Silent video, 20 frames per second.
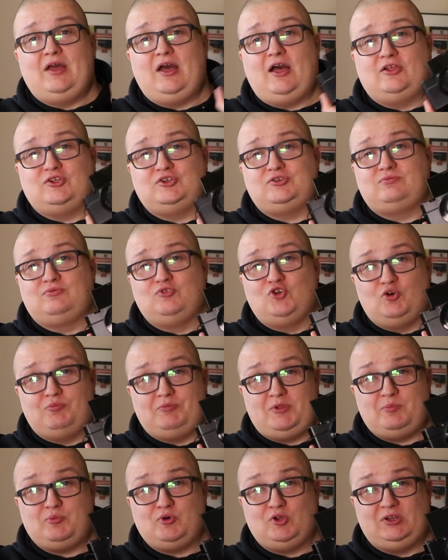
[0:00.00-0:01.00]
I'll
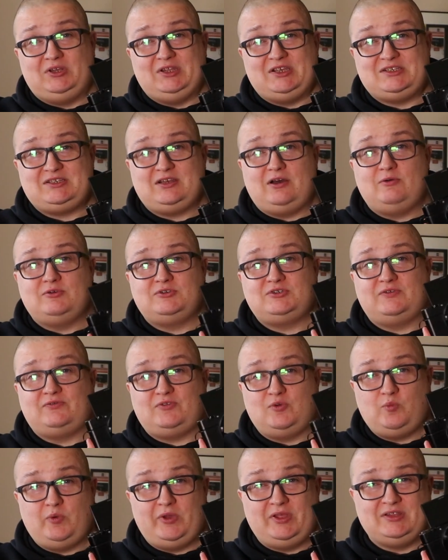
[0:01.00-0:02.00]
normally pull this out if
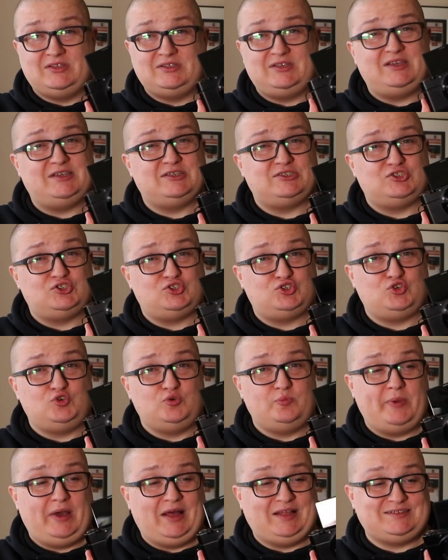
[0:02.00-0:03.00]
the wind isn't too
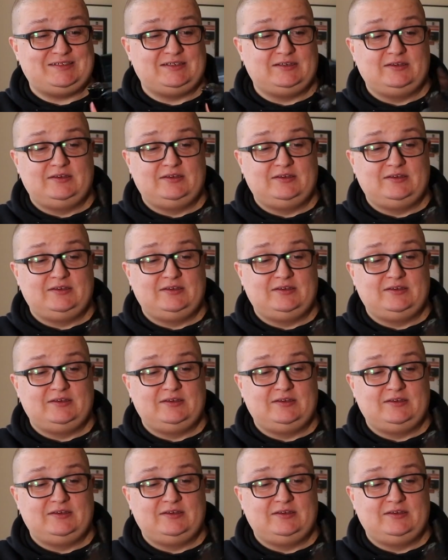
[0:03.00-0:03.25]
bad.